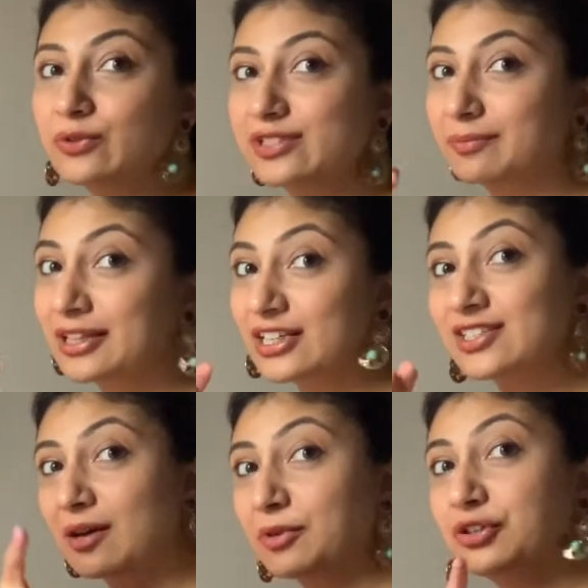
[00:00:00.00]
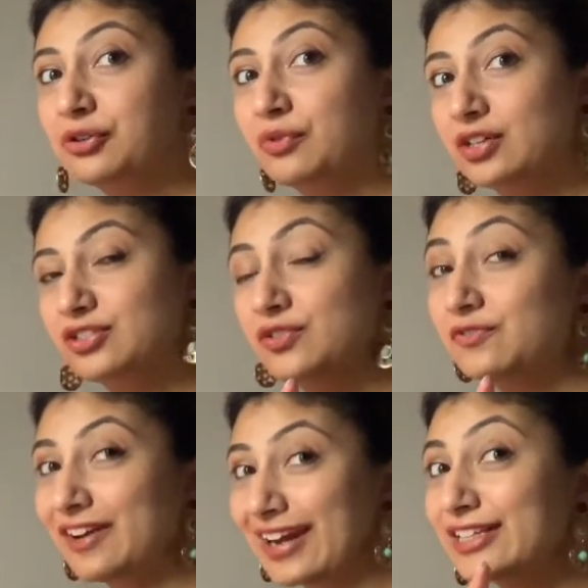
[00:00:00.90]
Something is coming towards you
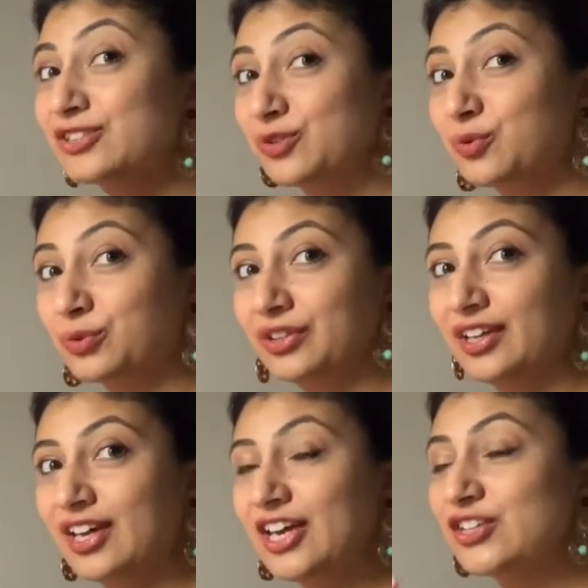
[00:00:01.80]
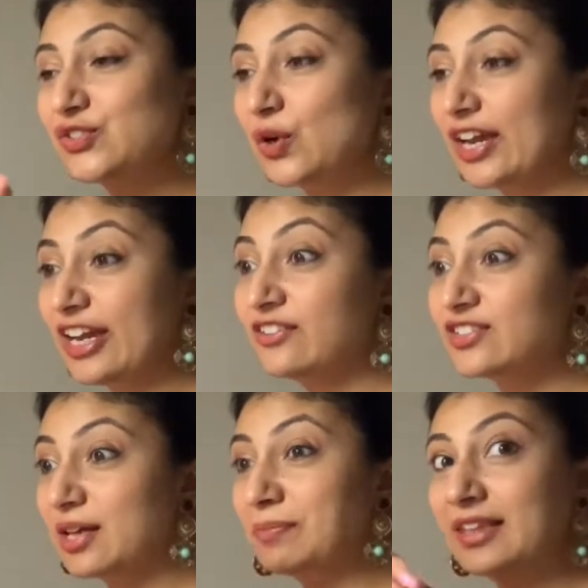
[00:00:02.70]
very soon. So if
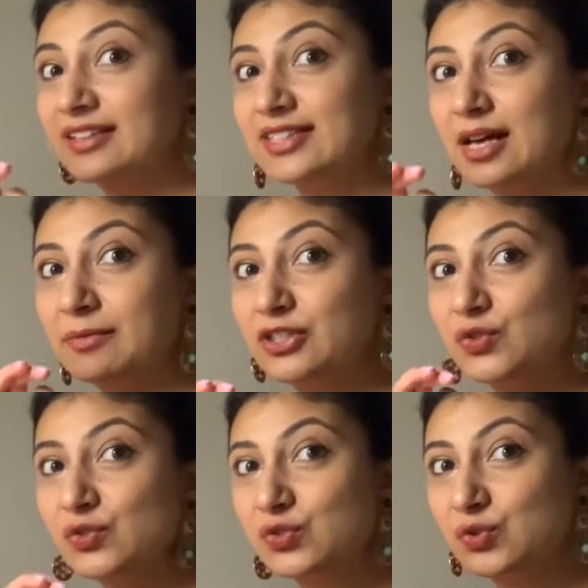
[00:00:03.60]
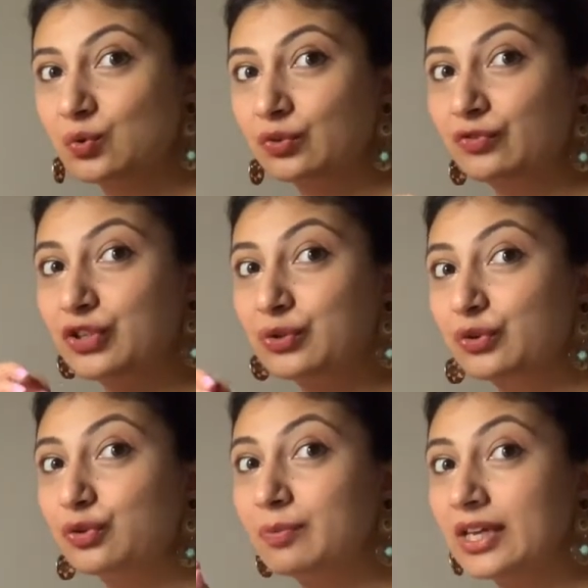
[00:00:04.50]
something is coming so soon, for you
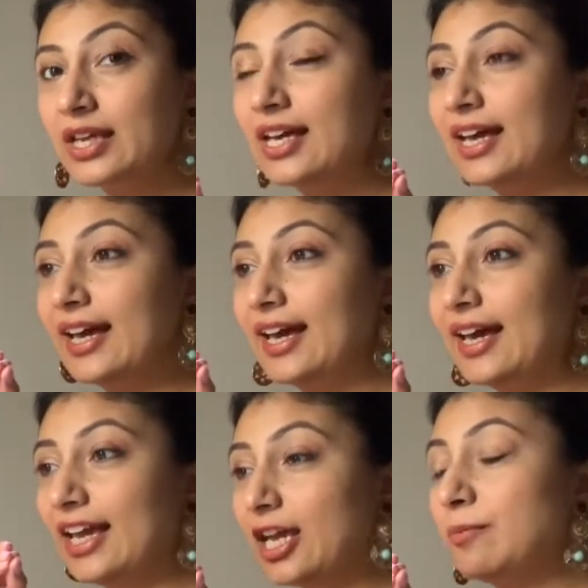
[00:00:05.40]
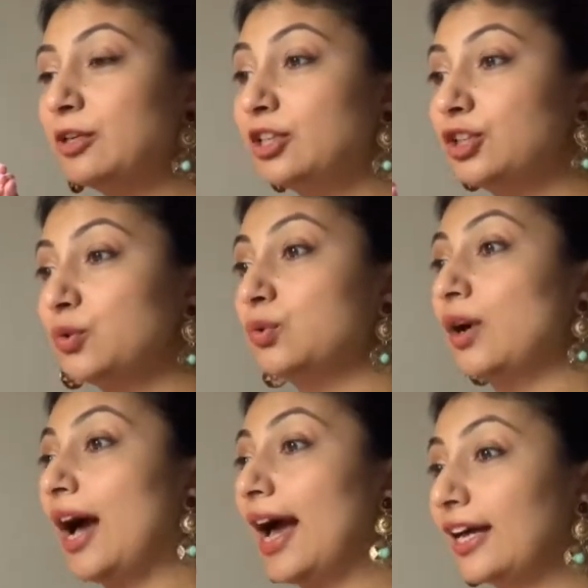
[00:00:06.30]
to be able to
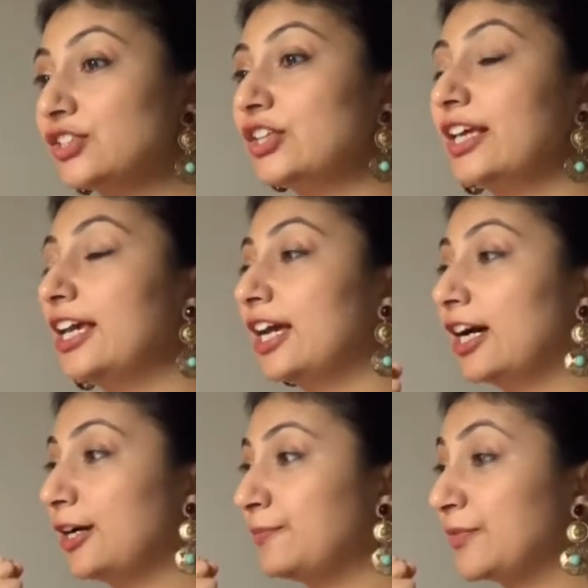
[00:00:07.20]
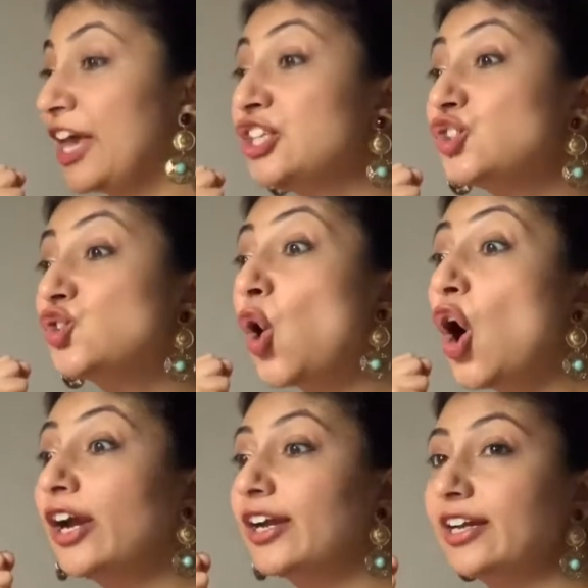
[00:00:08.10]
actually enjoy
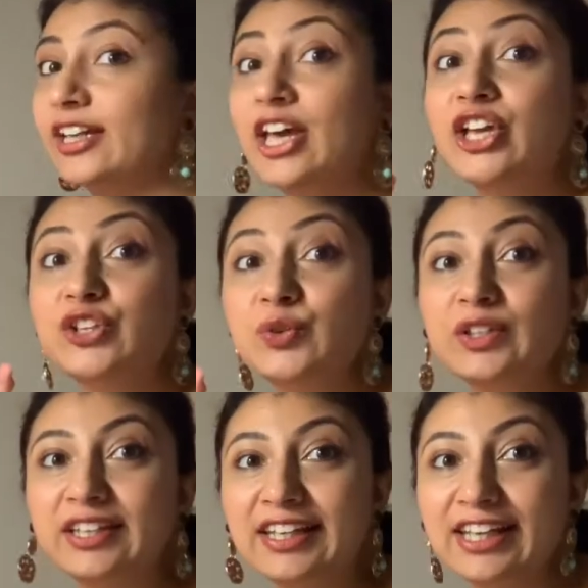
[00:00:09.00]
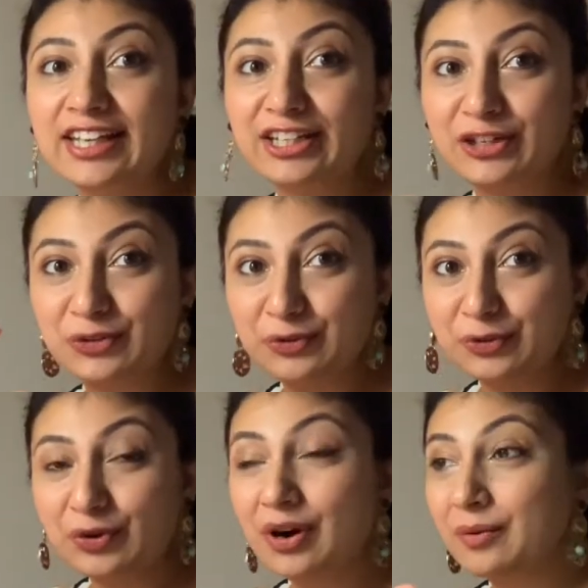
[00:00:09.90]
it, you need
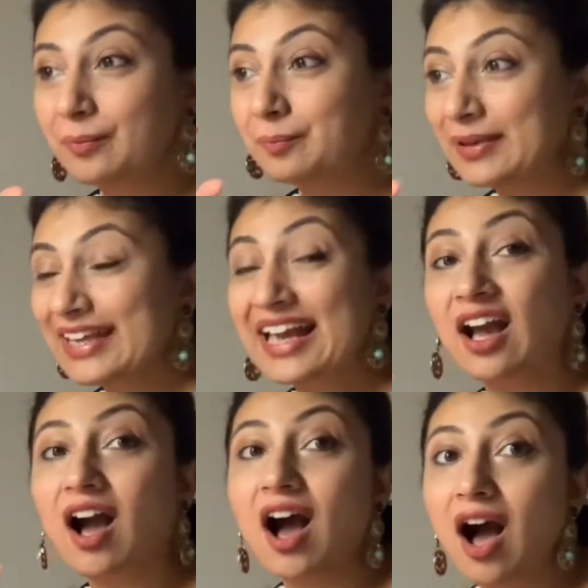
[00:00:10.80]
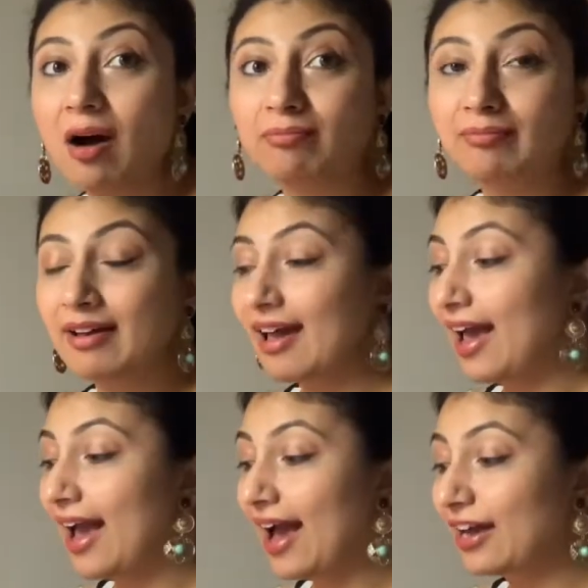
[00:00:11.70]
to be calm.
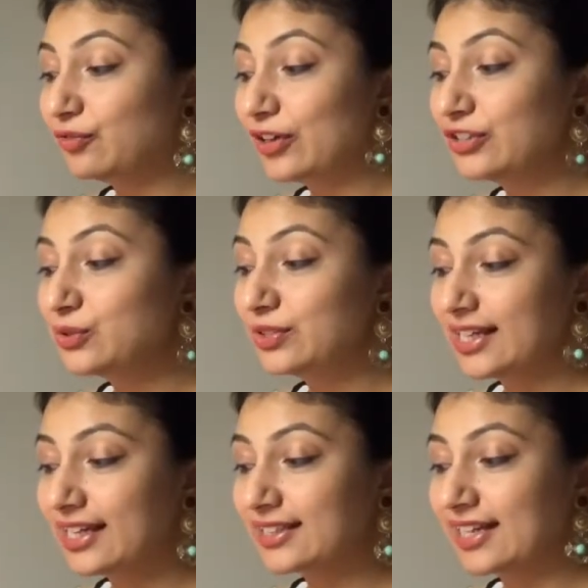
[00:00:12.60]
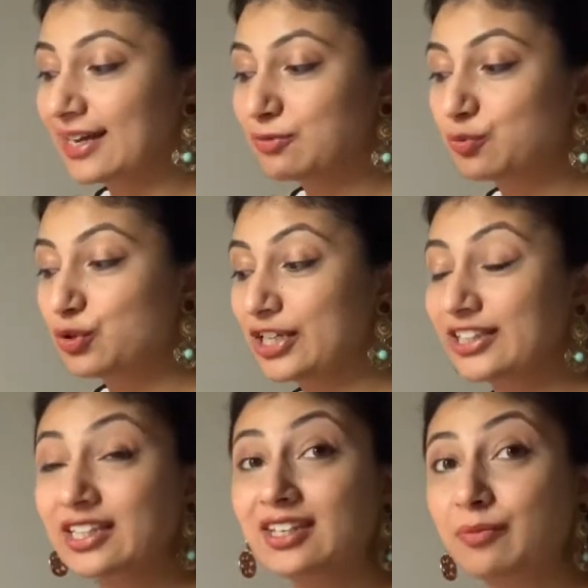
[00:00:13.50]
And when you take time to breathe
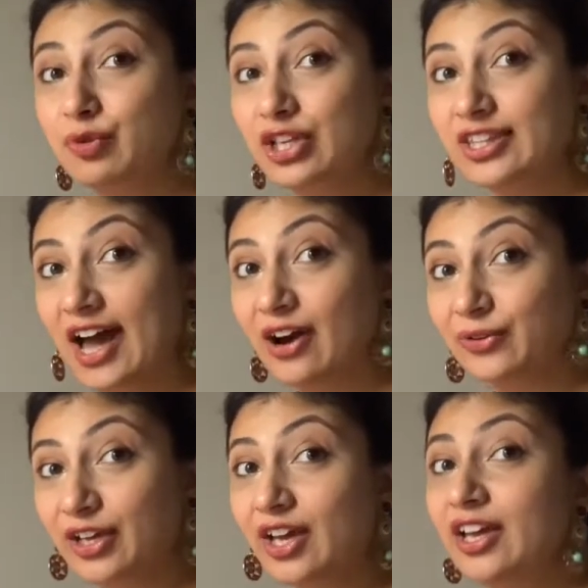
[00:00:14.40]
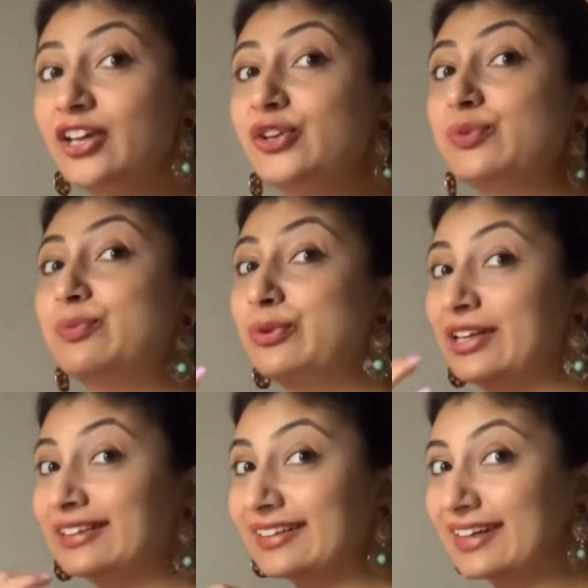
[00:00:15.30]
in and breathe out, you
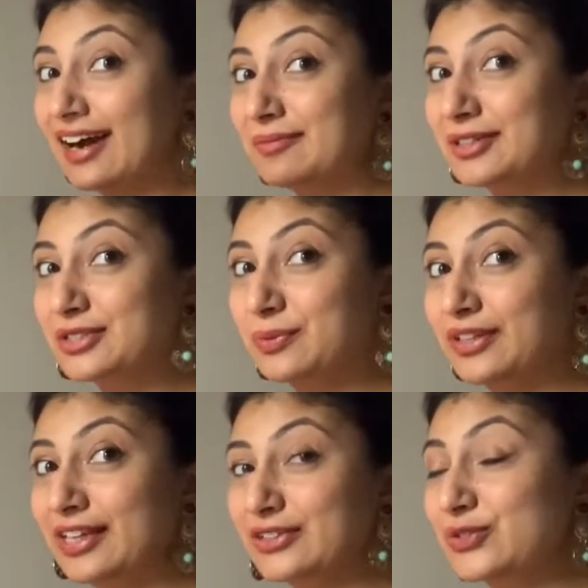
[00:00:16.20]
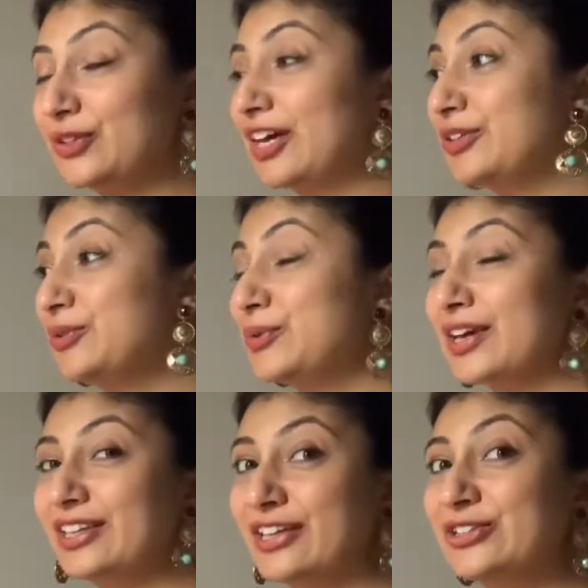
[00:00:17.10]
bring that calmness within so that you
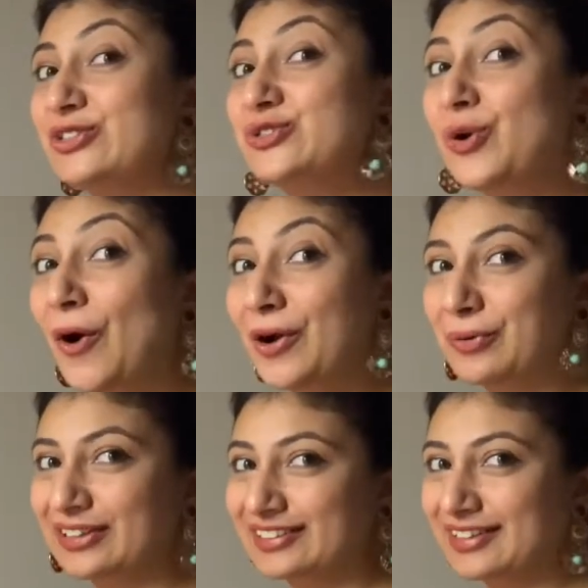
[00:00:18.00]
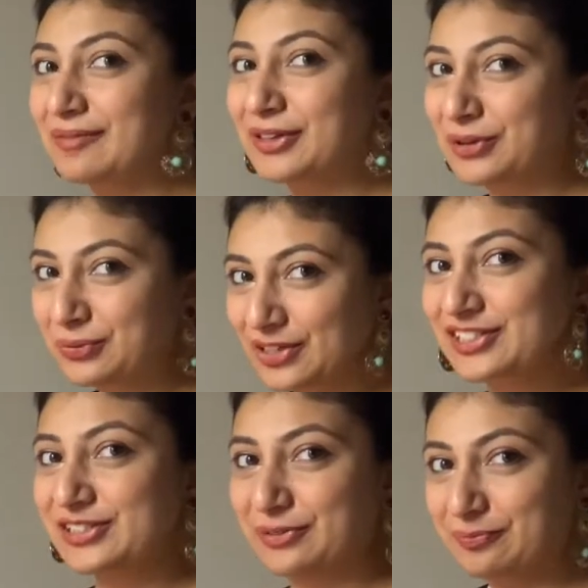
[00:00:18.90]
can enjoy what is coming
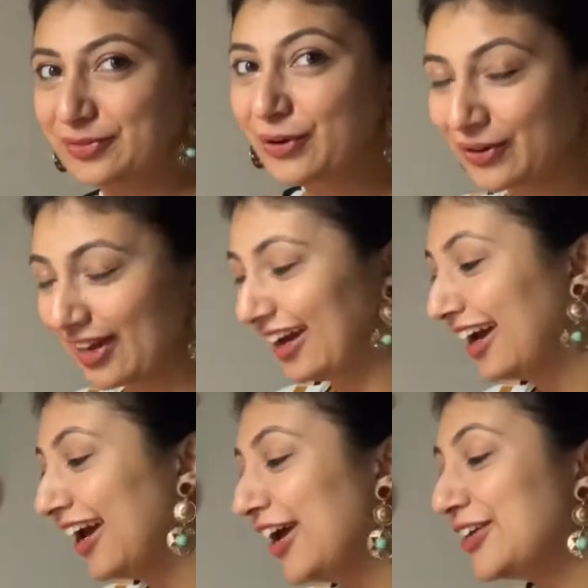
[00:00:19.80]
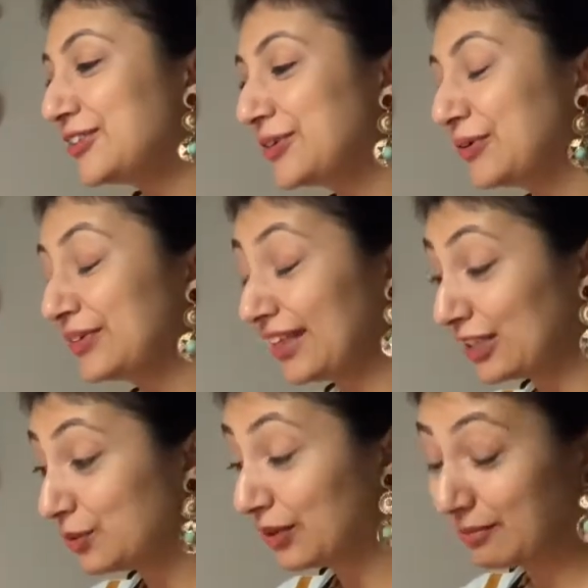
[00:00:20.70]
towards you. Okay, so
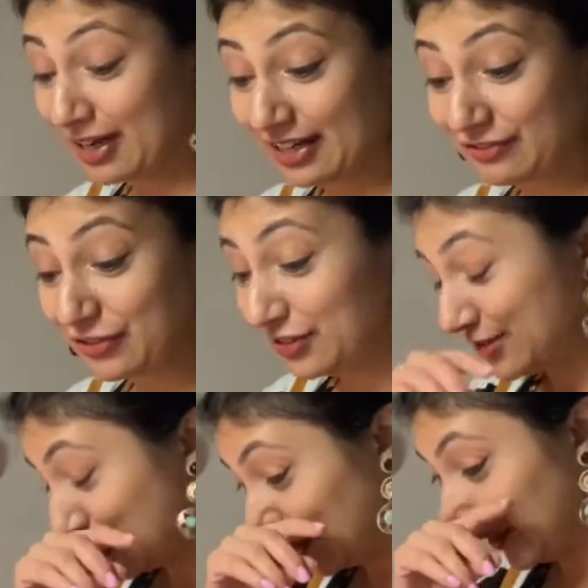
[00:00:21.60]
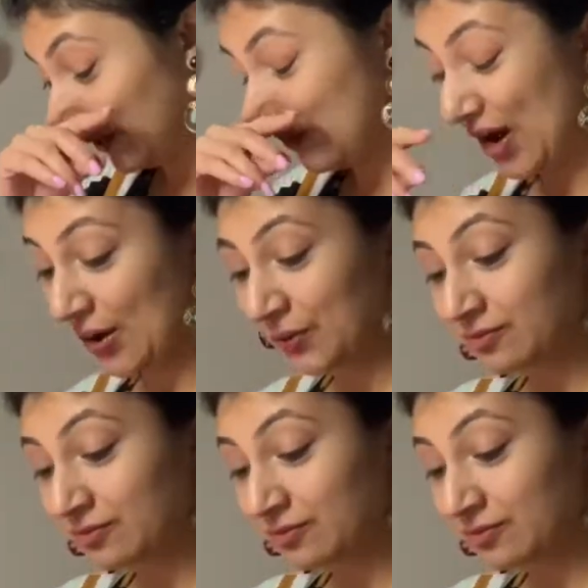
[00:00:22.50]
that's what I'm getting for the journey. Wow.